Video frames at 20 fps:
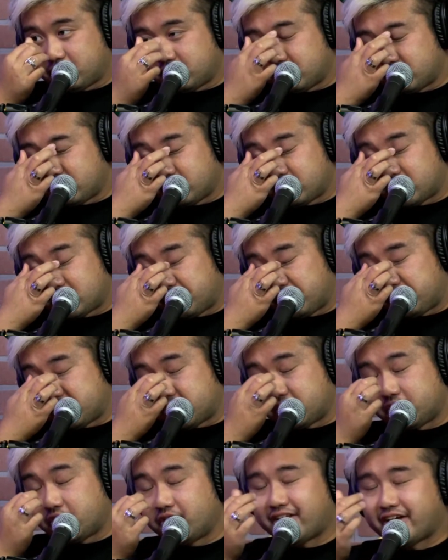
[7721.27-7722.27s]
some people
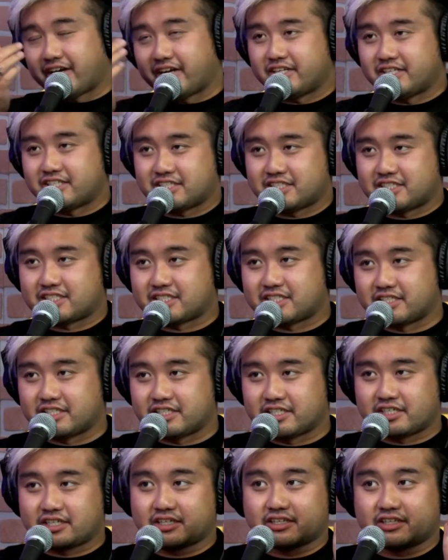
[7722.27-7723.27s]
don't know that, and it's just
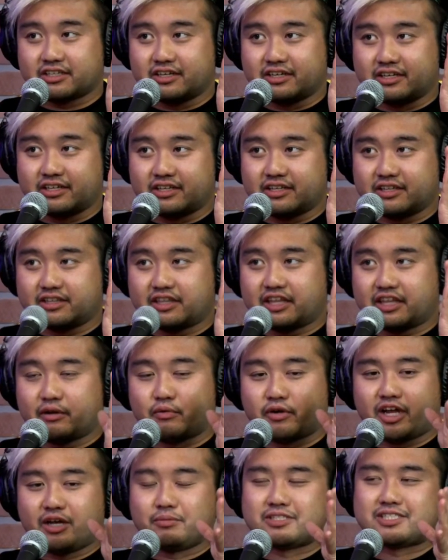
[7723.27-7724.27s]
like they were
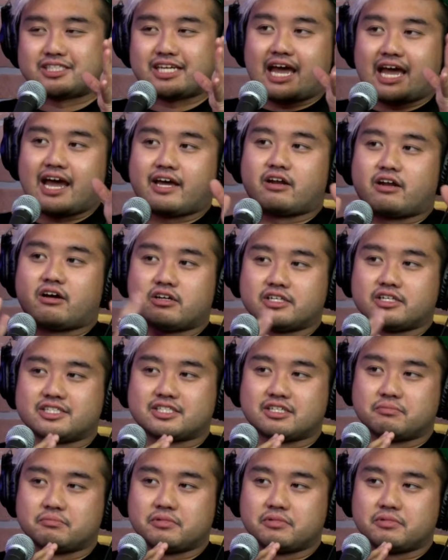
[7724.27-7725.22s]
able to add on to something